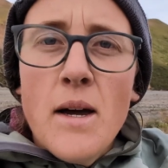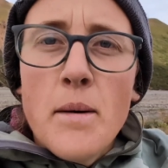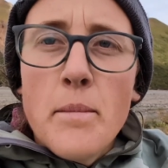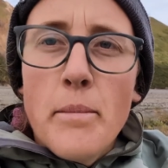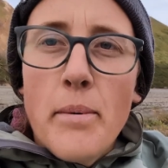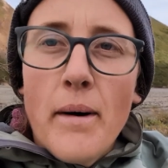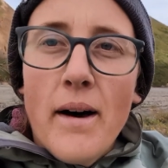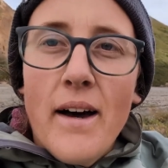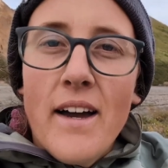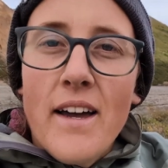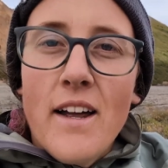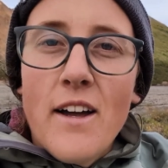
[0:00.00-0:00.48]

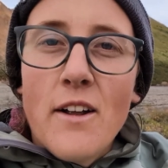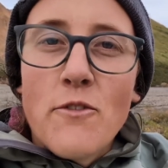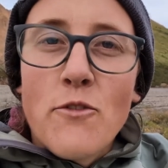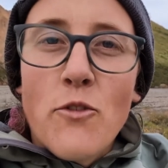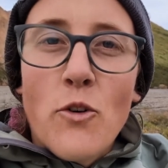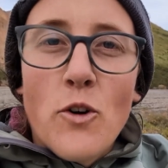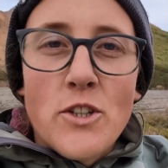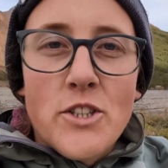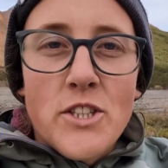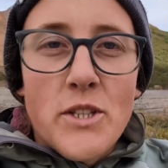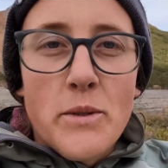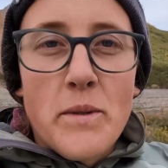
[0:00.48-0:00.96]
But
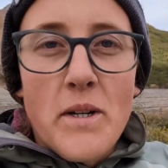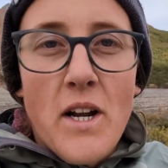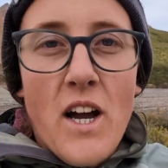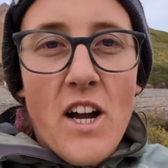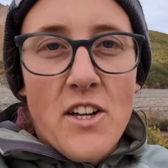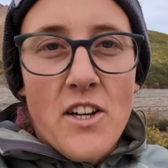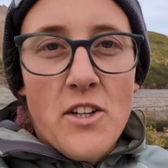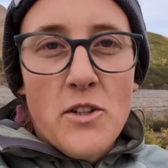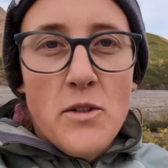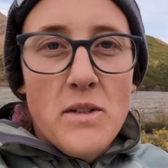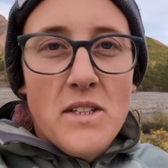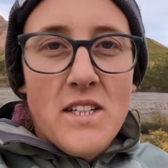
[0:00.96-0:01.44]
unfortunately, we're
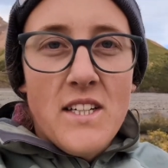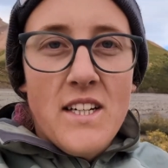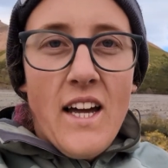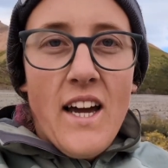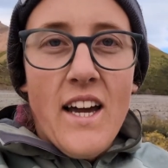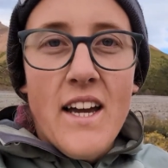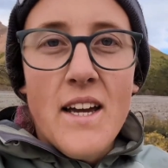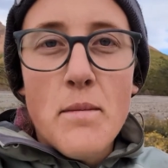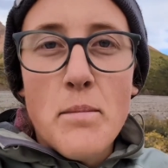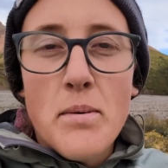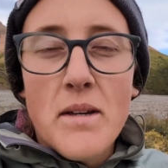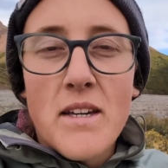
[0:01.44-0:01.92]
not going to do it
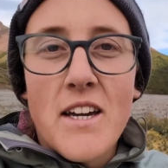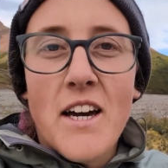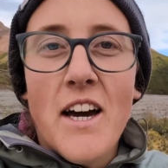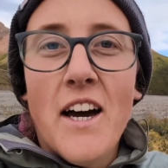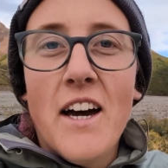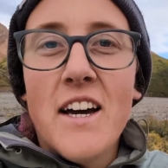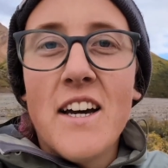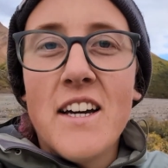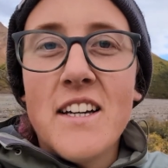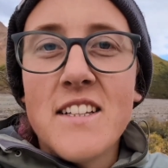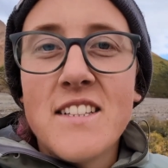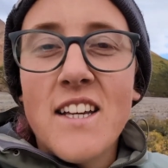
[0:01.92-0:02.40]
tonight
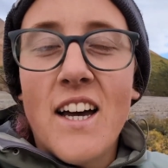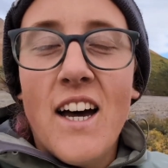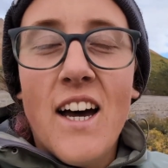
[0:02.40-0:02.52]
because